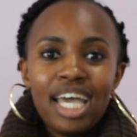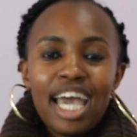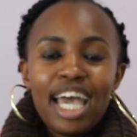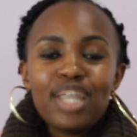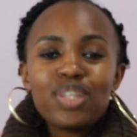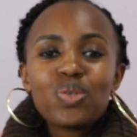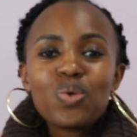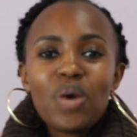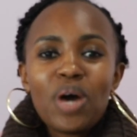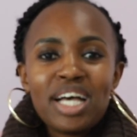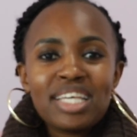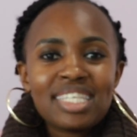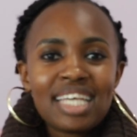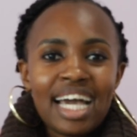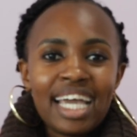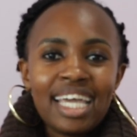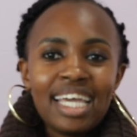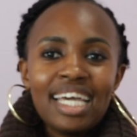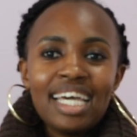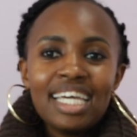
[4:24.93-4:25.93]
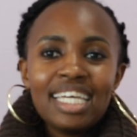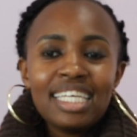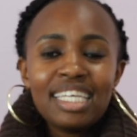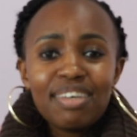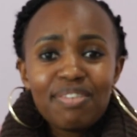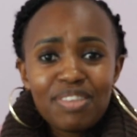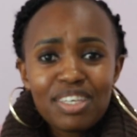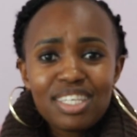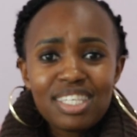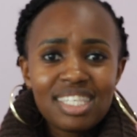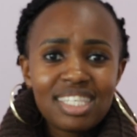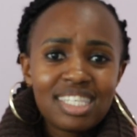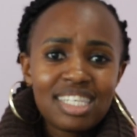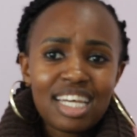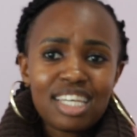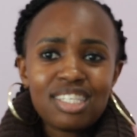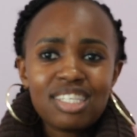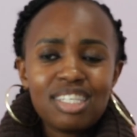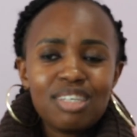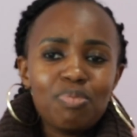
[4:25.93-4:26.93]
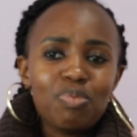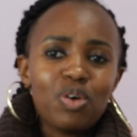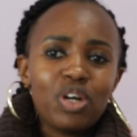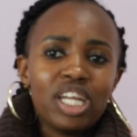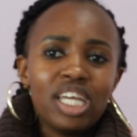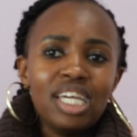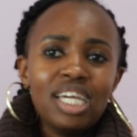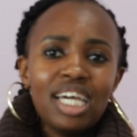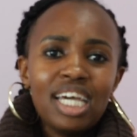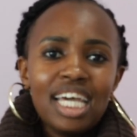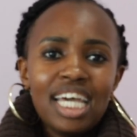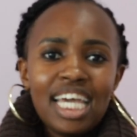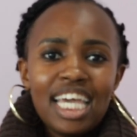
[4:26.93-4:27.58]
And so as I give this testimony,